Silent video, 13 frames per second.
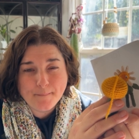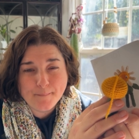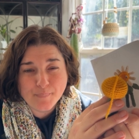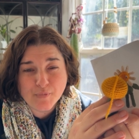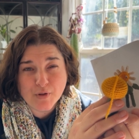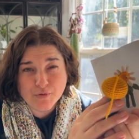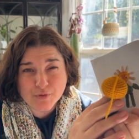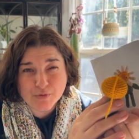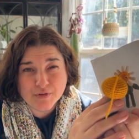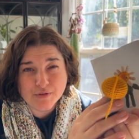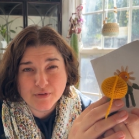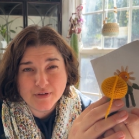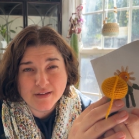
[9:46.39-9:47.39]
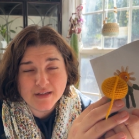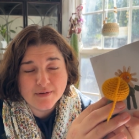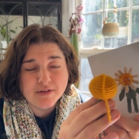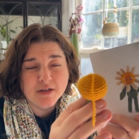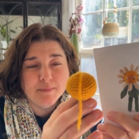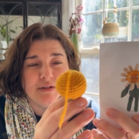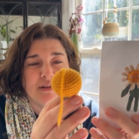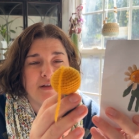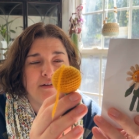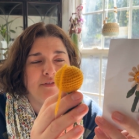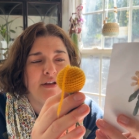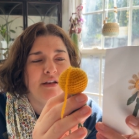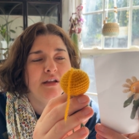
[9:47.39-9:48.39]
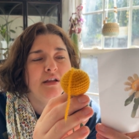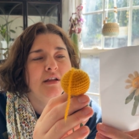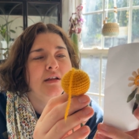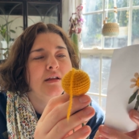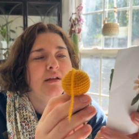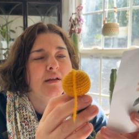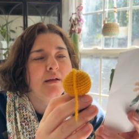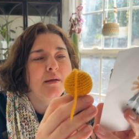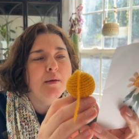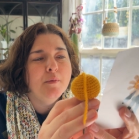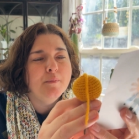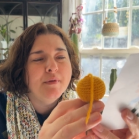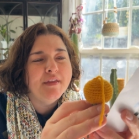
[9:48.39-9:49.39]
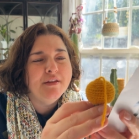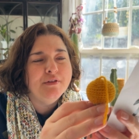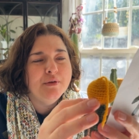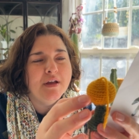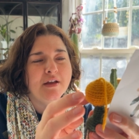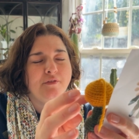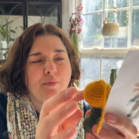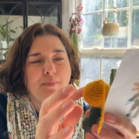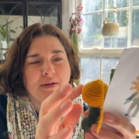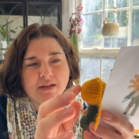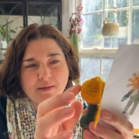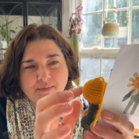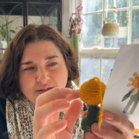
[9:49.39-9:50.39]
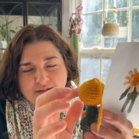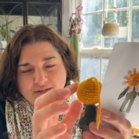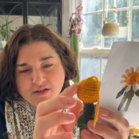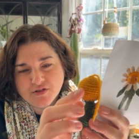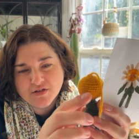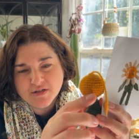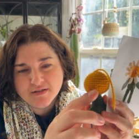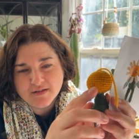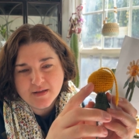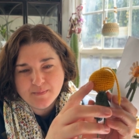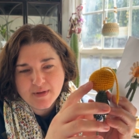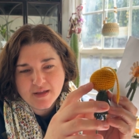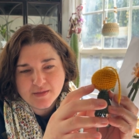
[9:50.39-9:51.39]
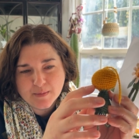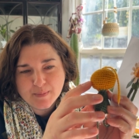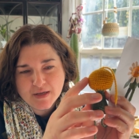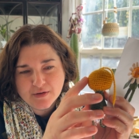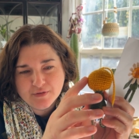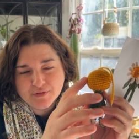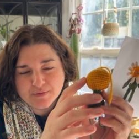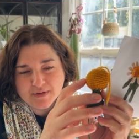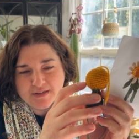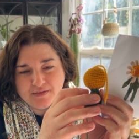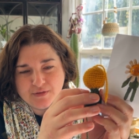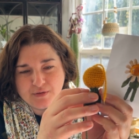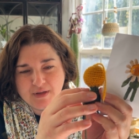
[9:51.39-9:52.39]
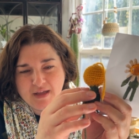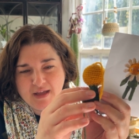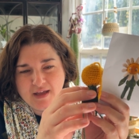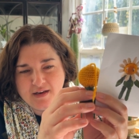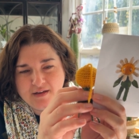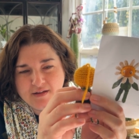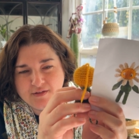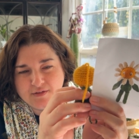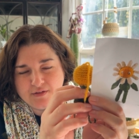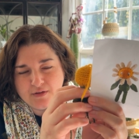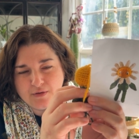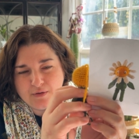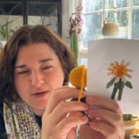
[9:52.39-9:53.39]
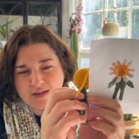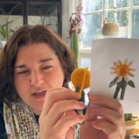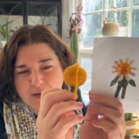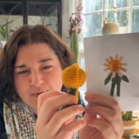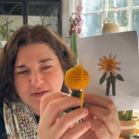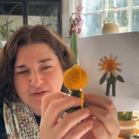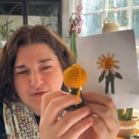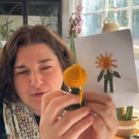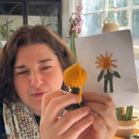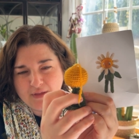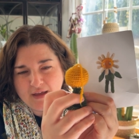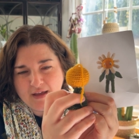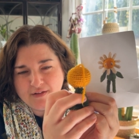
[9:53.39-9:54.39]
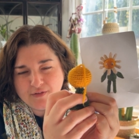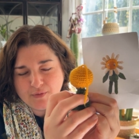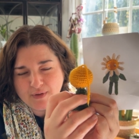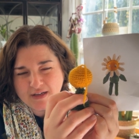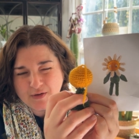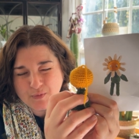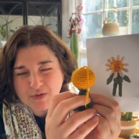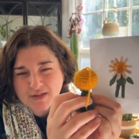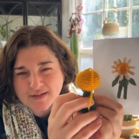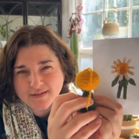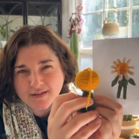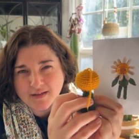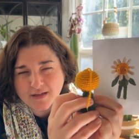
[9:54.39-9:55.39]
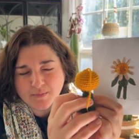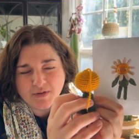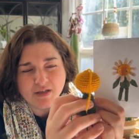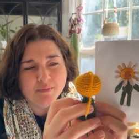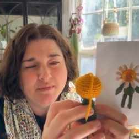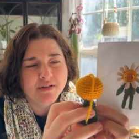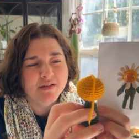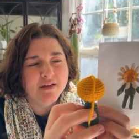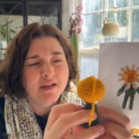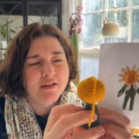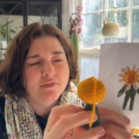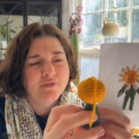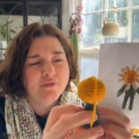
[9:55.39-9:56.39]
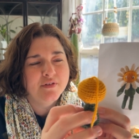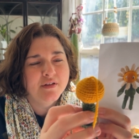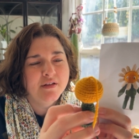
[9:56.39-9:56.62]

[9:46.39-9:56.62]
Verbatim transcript: those are little and that would not be a lot of fun. But they do have you pick up the stitches and make the petals around his little head, so I can't wait to do that so I can really see him come to life.